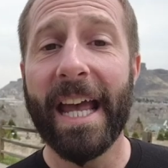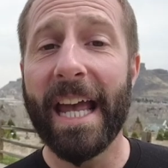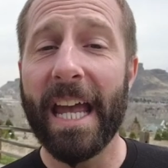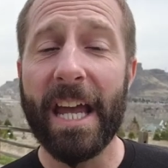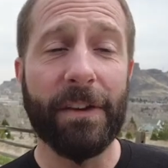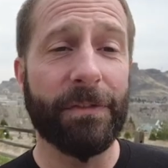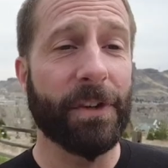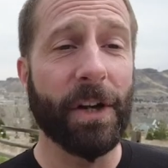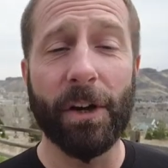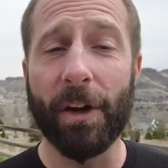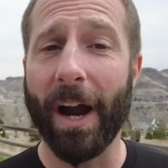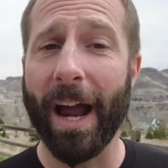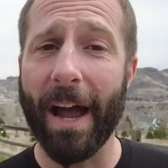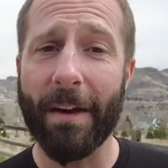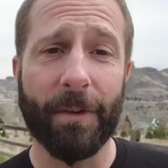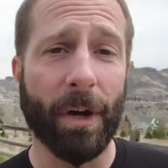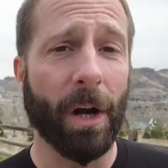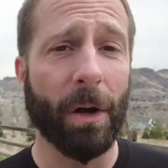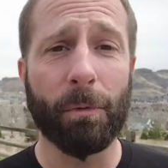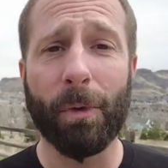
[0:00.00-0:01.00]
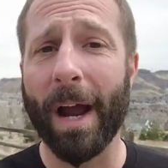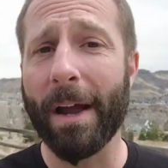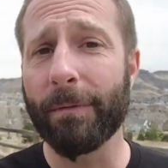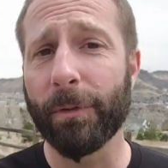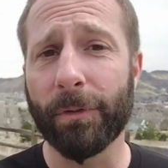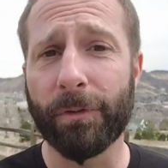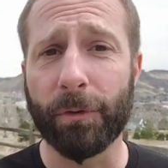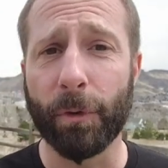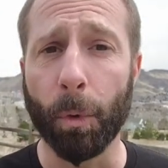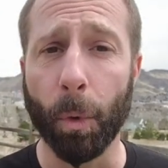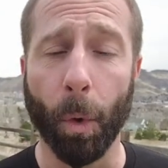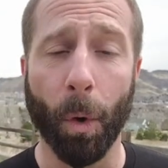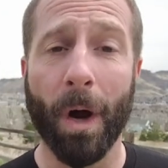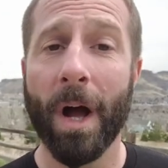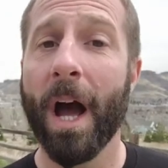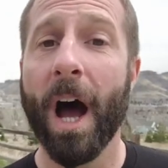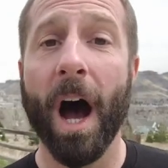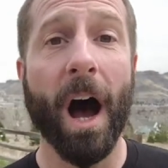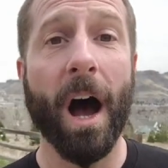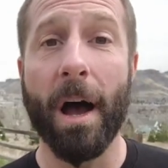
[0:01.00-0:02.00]
If you have a rival school,
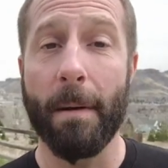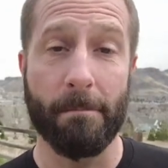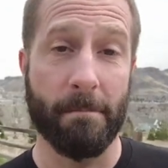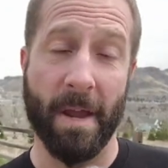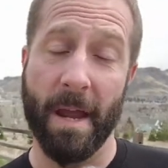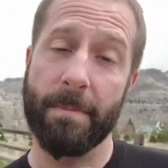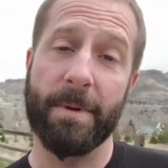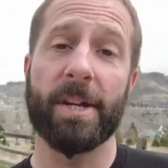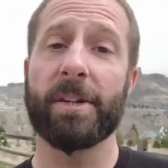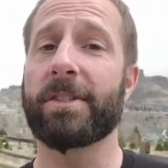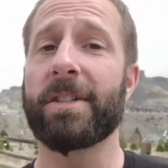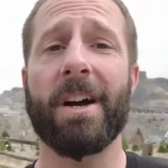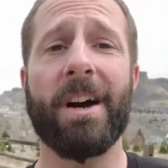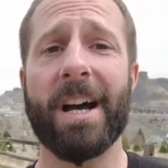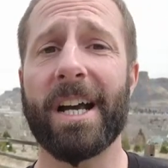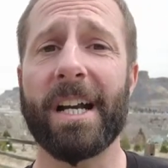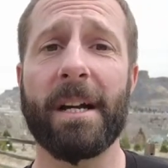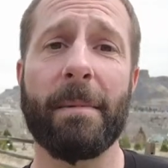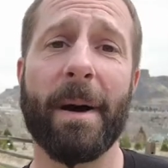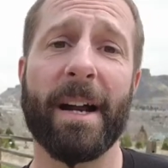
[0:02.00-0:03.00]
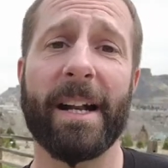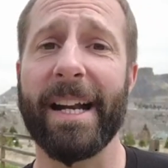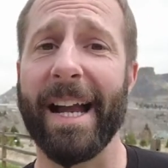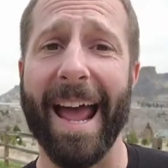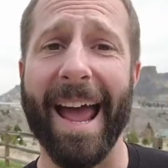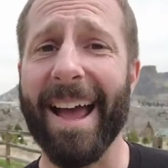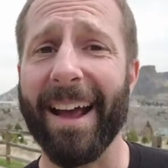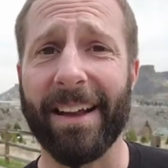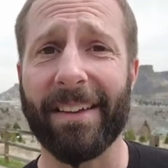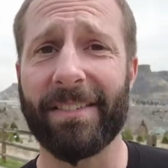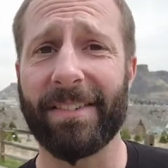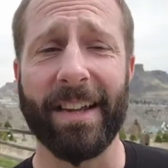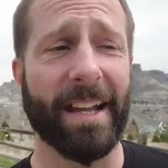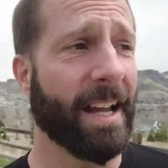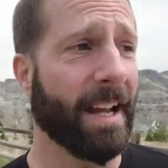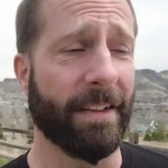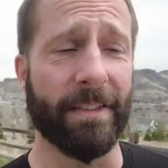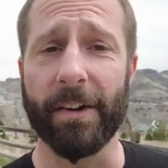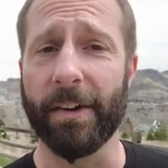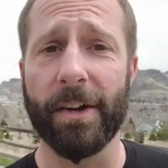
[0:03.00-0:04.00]
uh, maybe you're talking about an ex
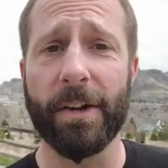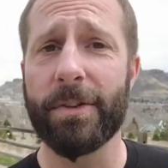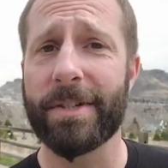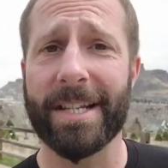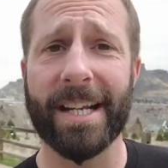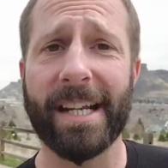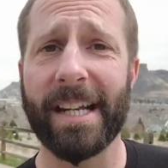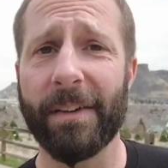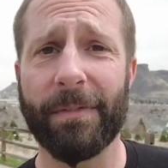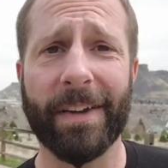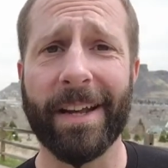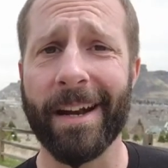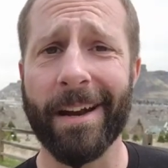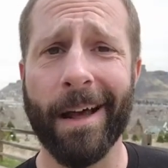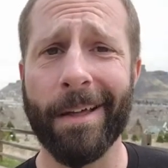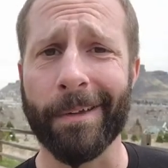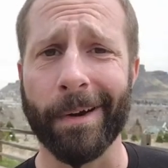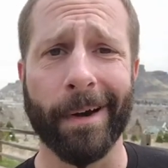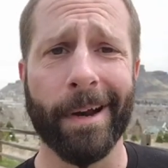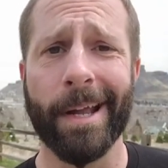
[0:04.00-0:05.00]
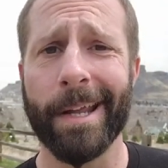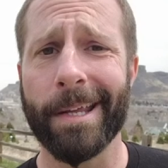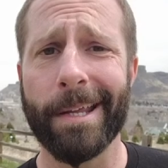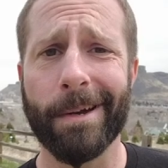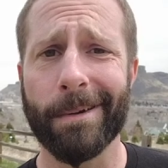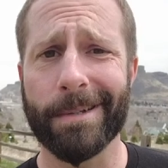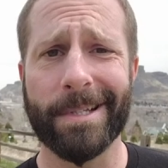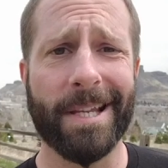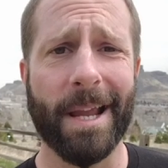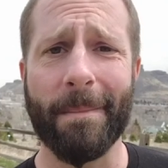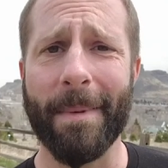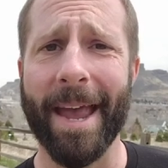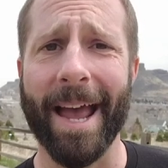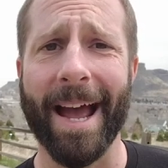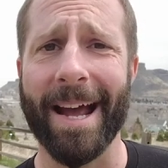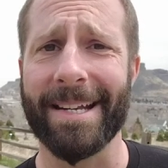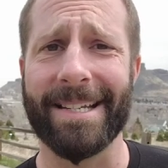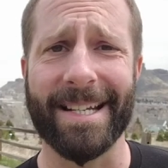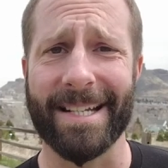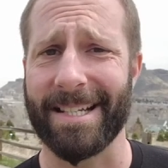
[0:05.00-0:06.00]
and their new significant other, you don't say, man,
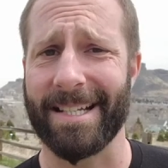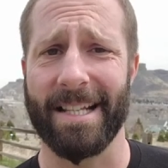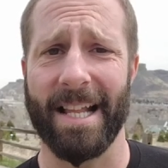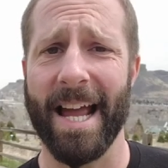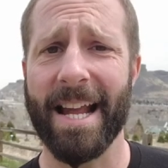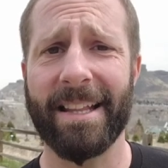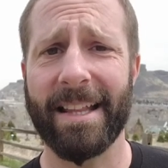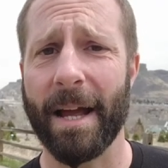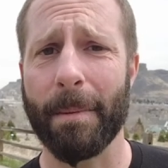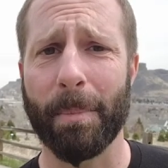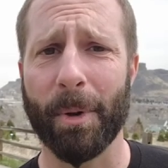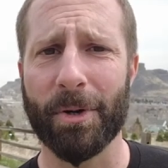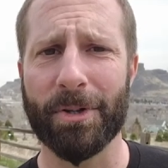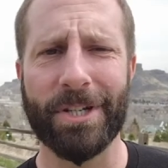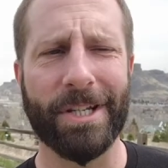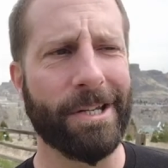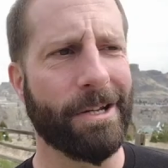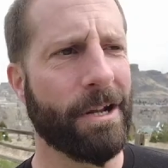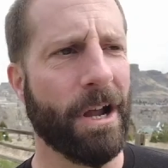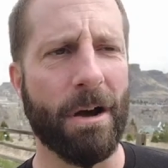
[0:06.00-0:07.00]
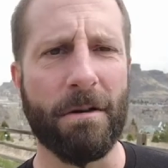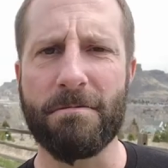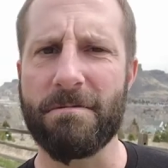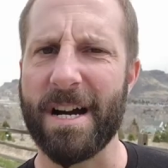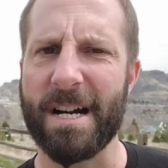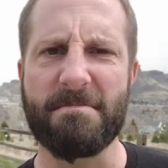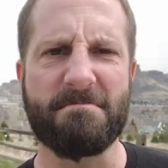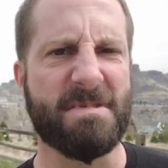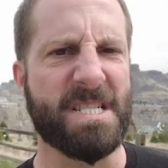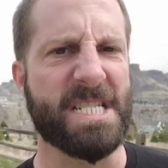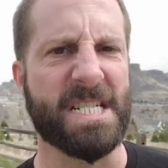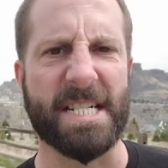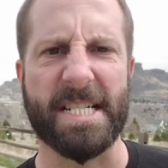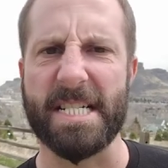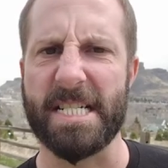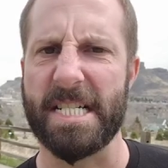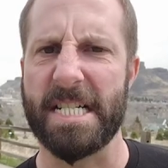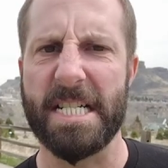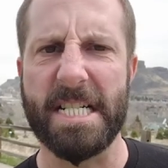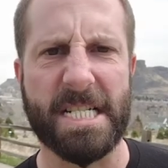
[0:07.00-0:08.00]
I dislike that person, you go, oh, man,
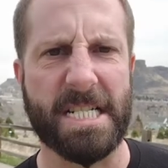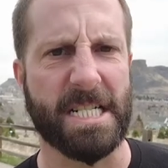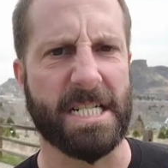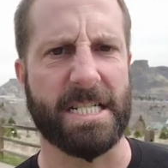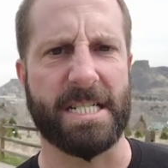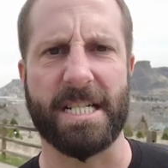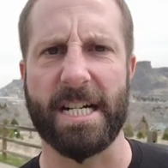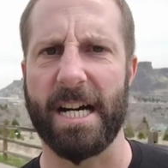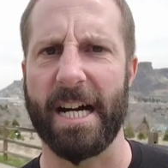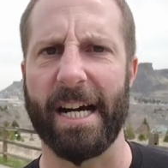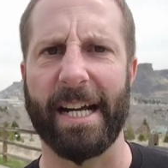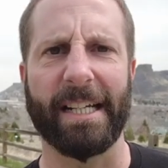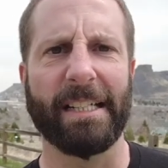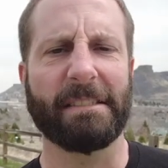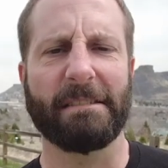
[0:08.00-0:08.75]
I hate that guy.